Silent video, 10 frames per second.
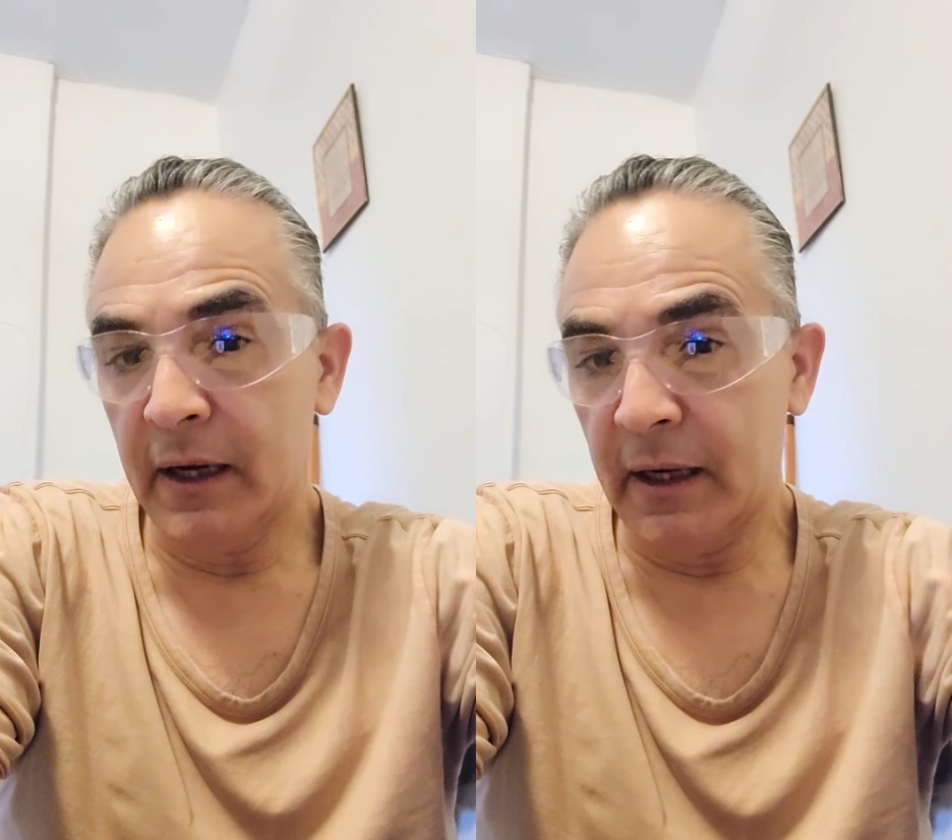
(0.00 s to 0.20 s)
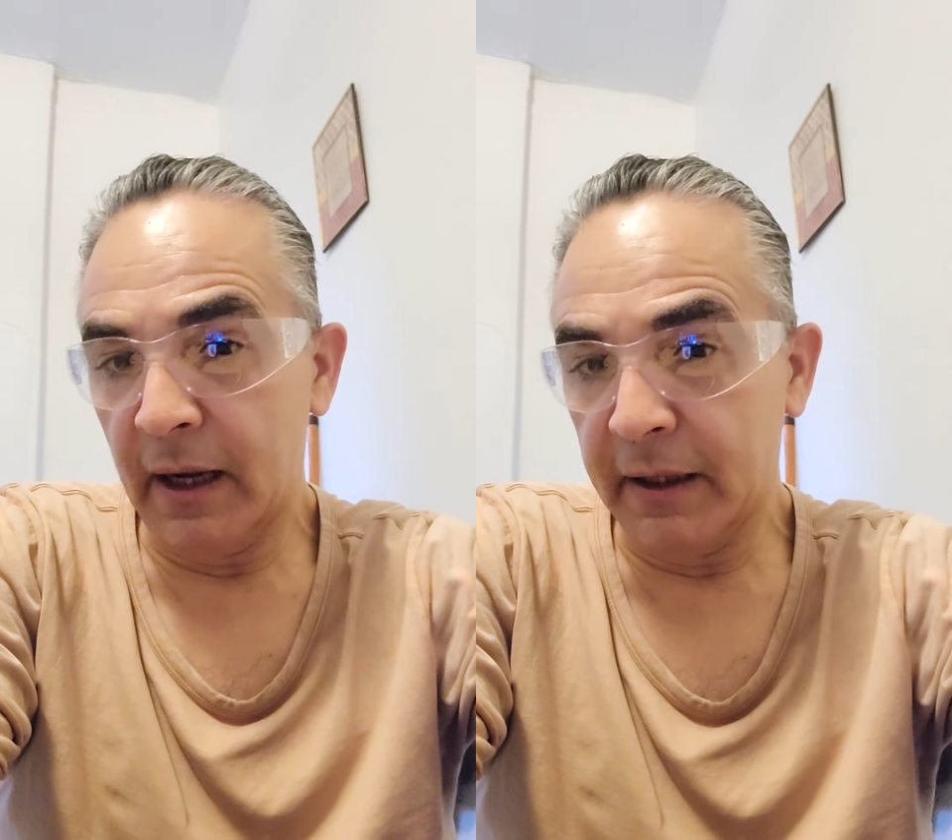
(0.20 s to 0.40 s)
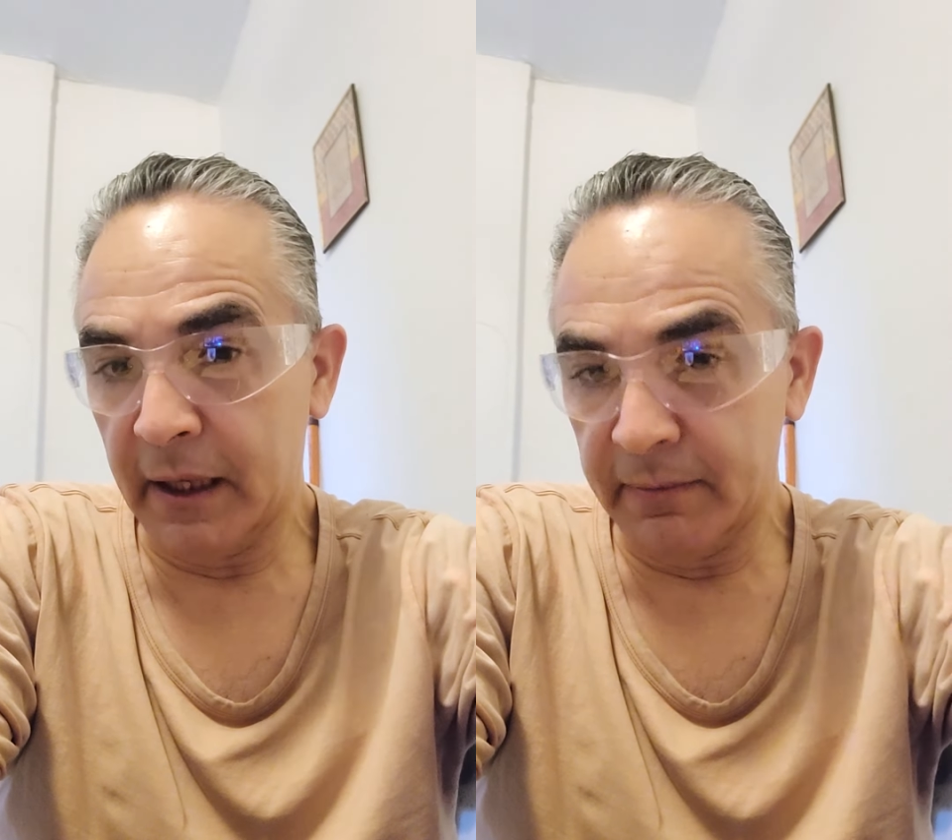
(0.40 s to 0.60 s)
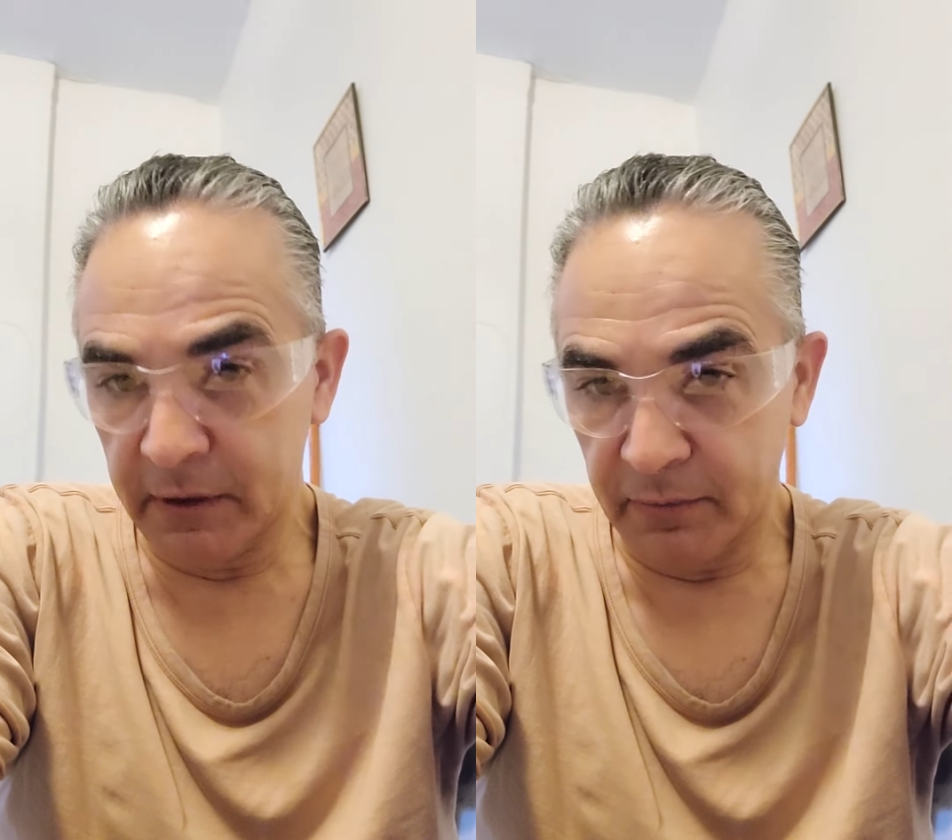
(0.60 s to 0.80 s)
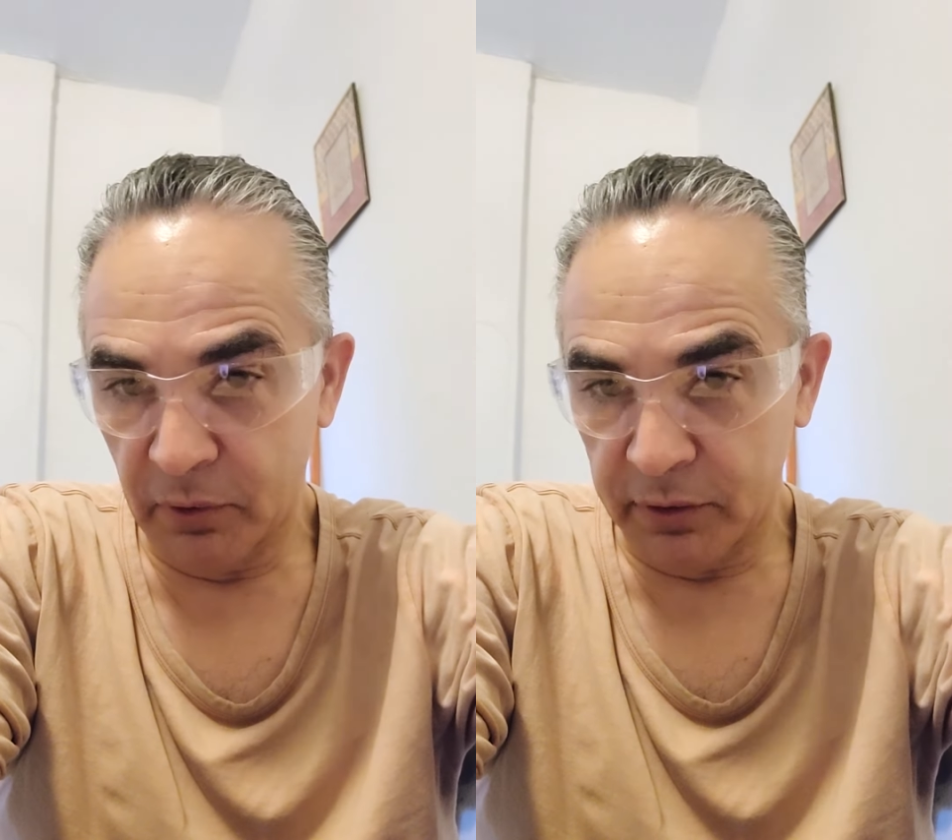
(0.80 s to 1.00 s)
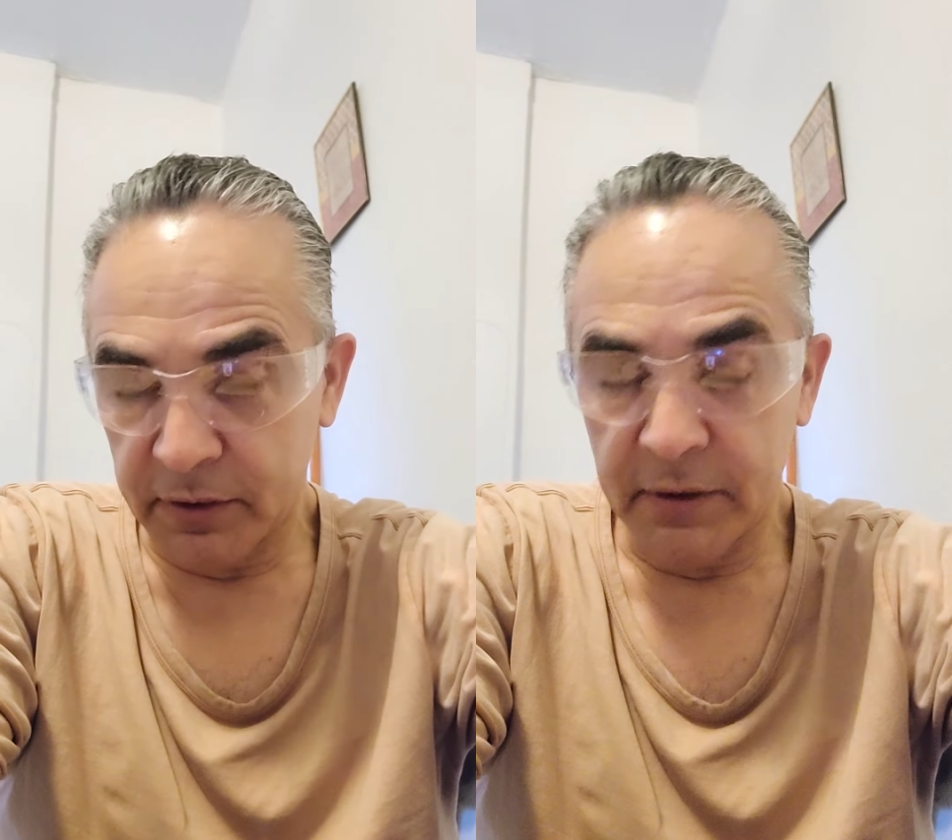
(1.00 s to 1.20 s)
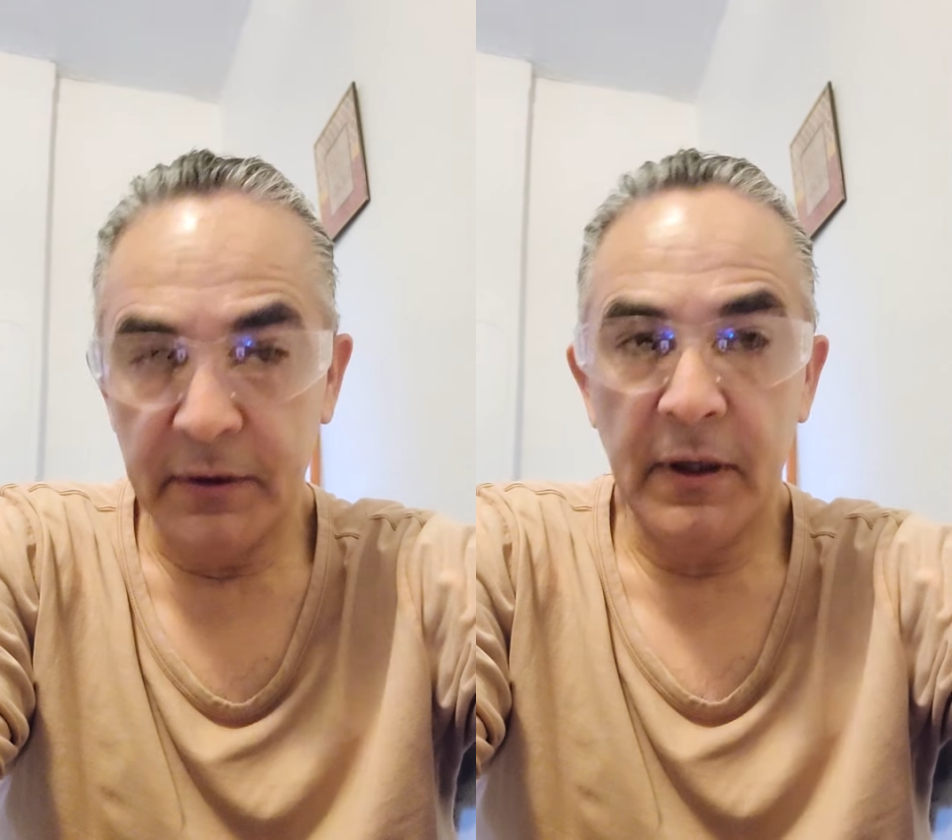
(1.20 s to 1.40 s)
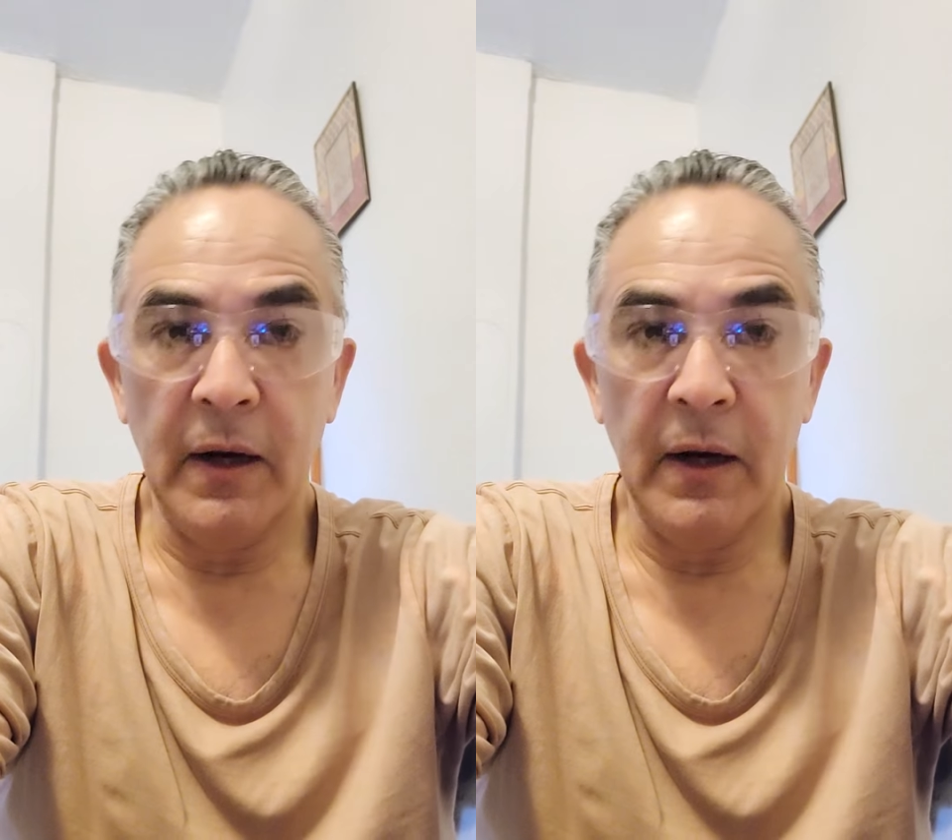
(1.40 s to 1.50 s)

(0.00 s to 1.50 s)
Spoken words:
And I'm getting divorced.